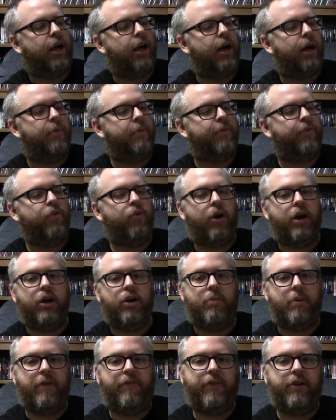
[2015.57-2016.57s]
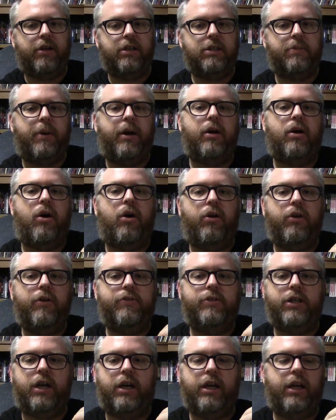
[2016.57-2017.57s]
Um, if you want to know my feelings about Cult
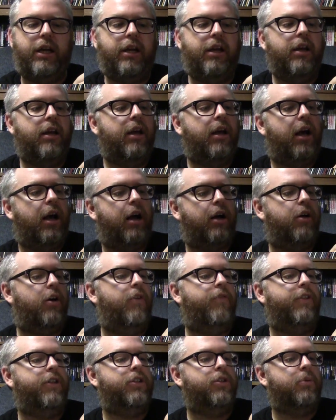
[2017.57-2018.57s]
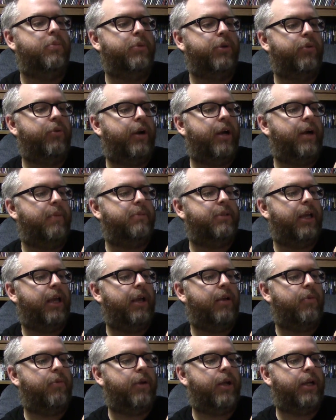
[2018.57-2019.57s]
of Chucky, I'll hopefully do a Blu-ray
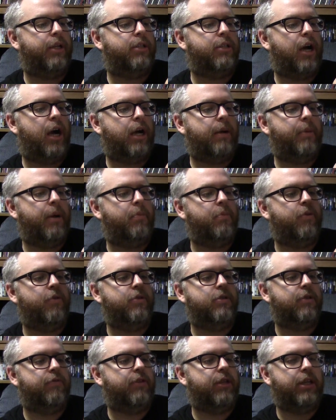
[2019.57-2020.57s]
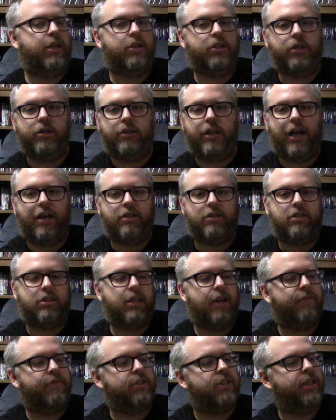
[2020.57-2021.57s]
update when I talk about movies of the year two thousand
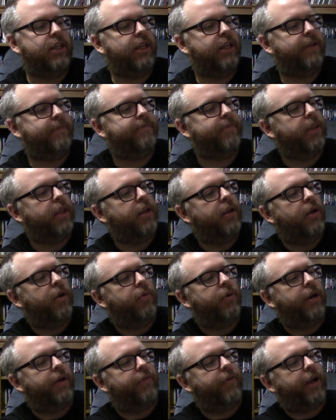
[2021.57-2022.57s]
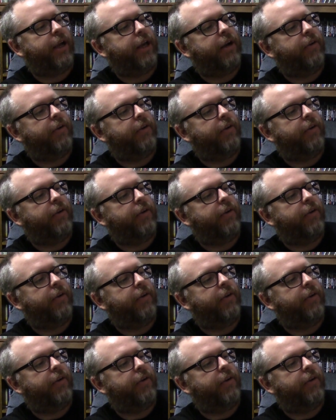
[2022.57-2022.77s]
seventeen, whenever I